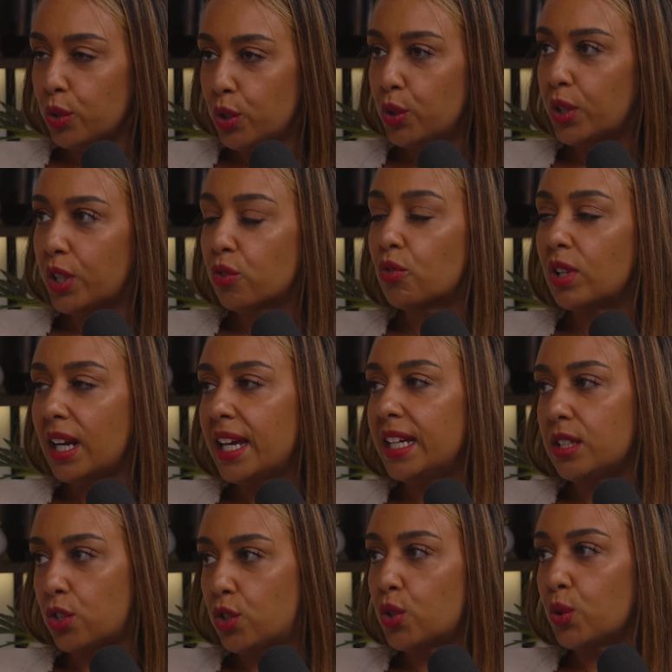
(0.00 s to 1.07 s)
know, you can
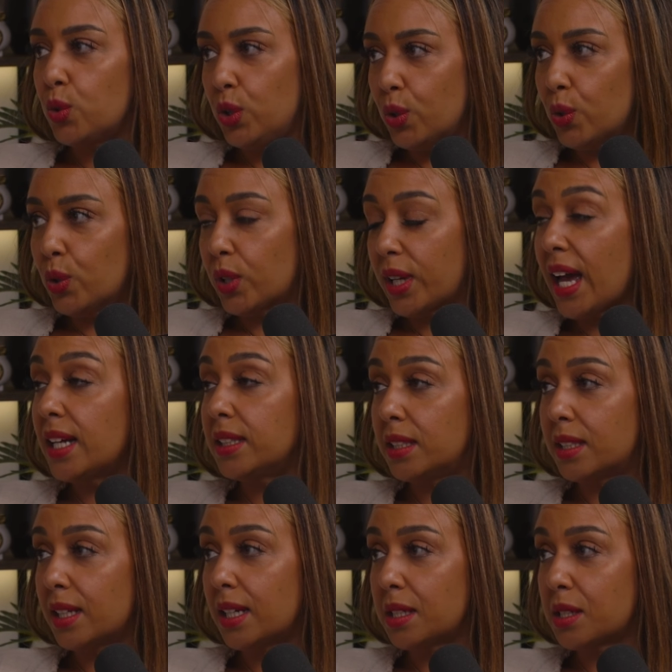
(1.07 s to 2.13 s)
relate to your
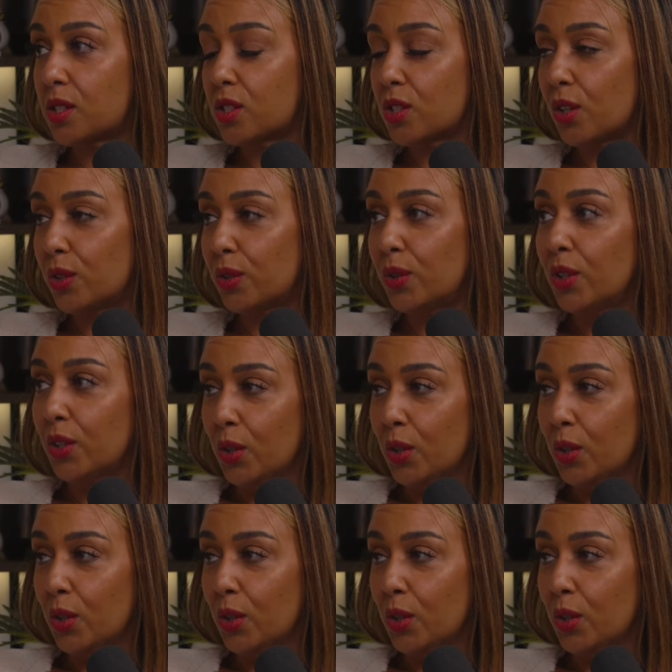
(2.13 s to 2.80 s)
candidates. So